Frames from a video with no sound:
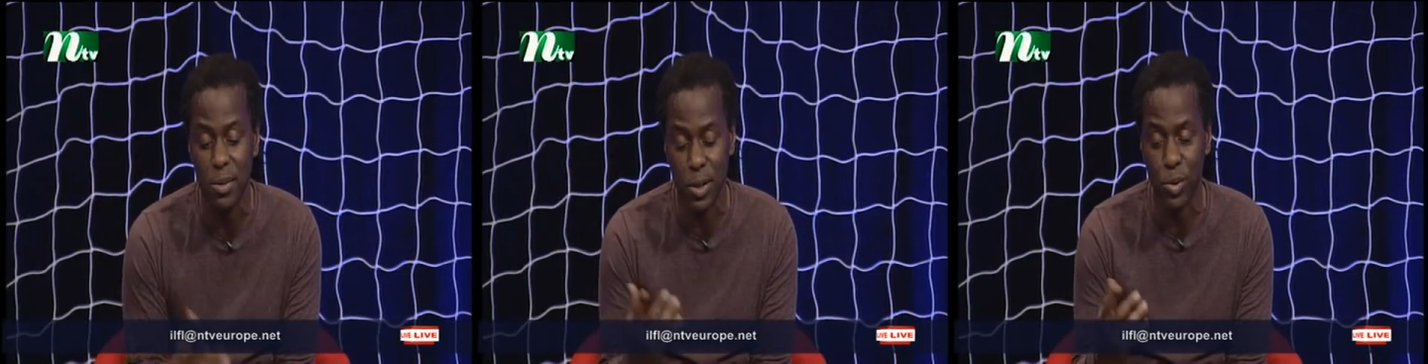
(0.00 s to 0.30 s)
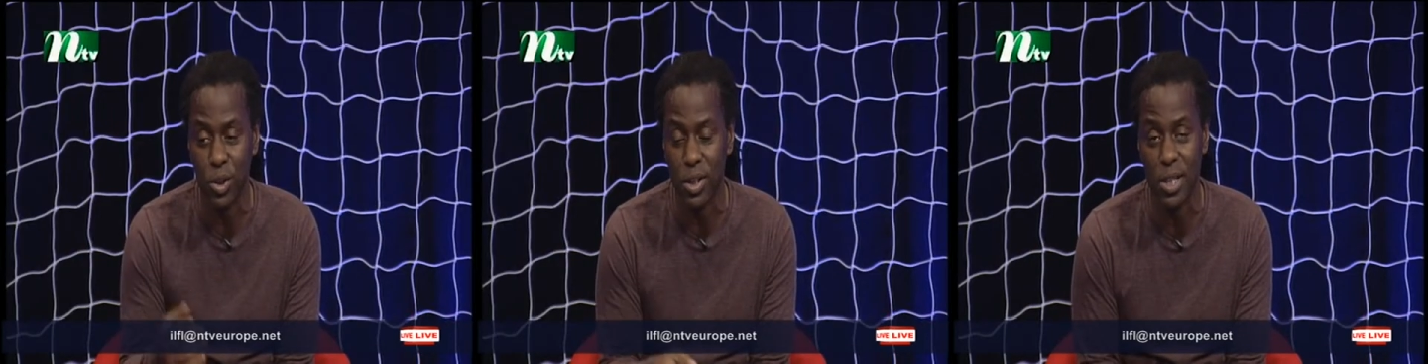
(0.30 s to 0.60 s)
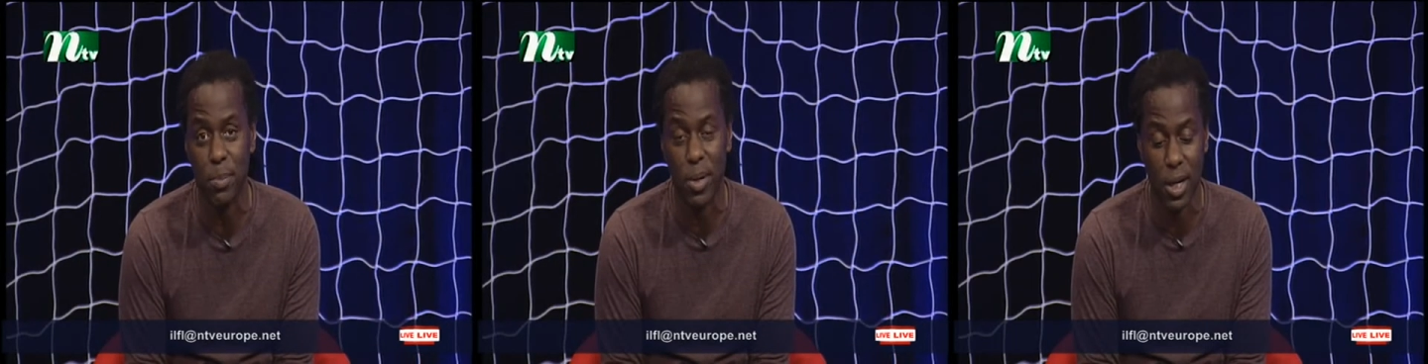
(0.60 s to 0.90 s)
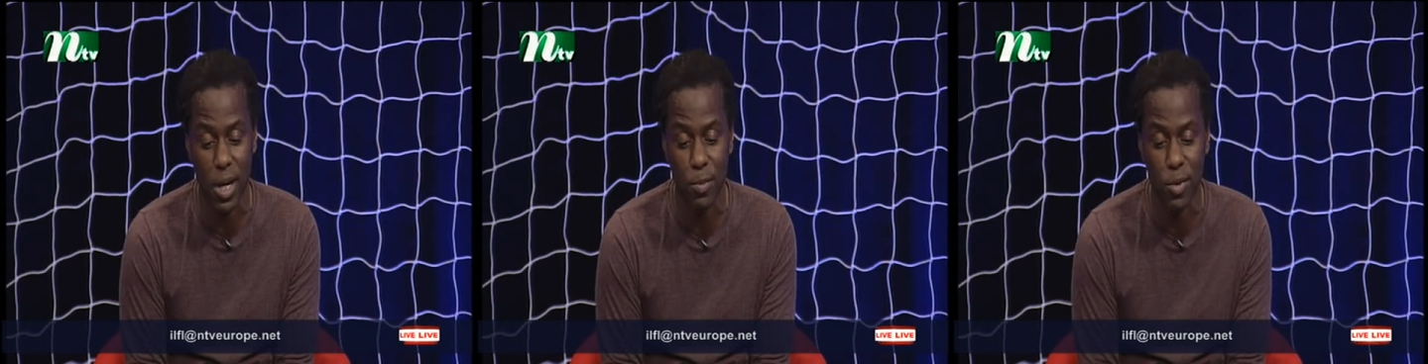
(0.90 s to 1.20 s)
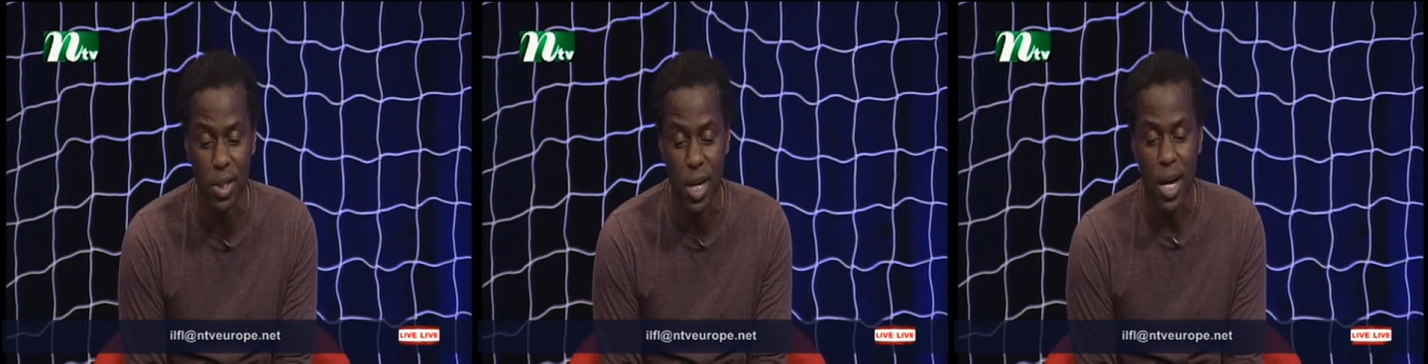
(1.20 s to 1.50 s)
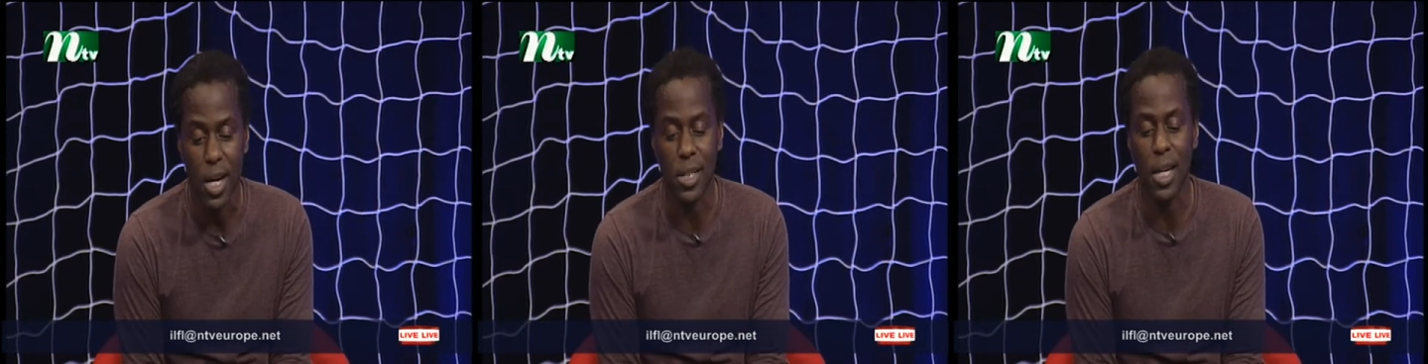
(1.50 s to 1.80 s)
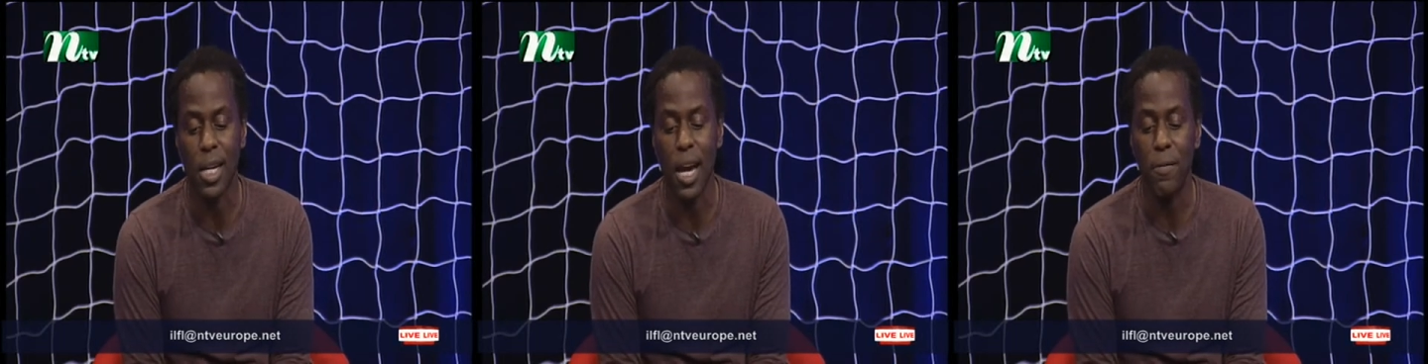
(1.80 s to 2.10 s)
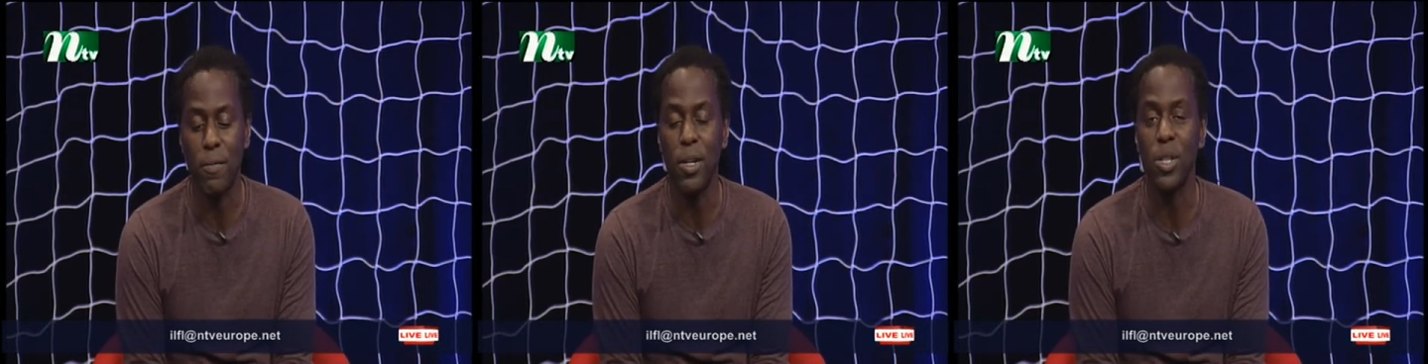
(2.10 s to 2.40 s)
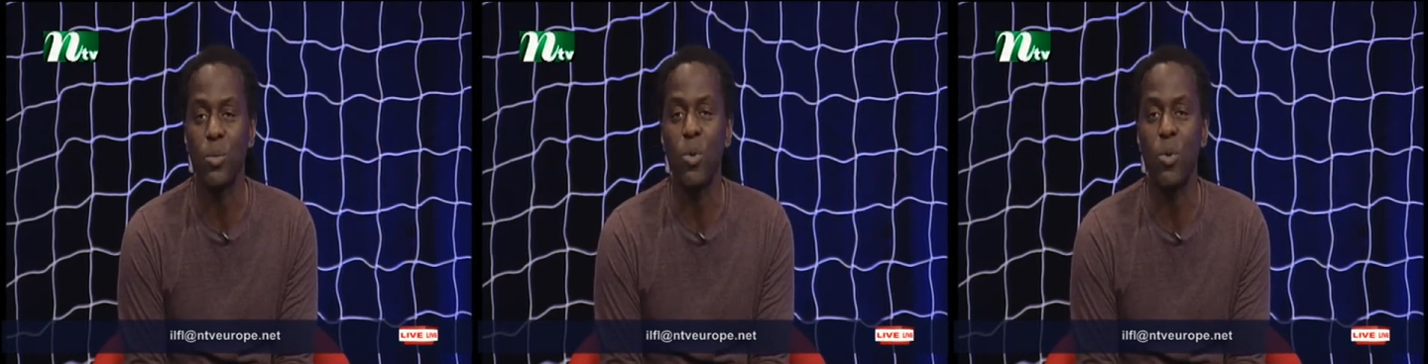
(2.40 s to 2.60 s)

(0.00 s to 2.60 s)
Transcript: was just said by cameras. St Catharines will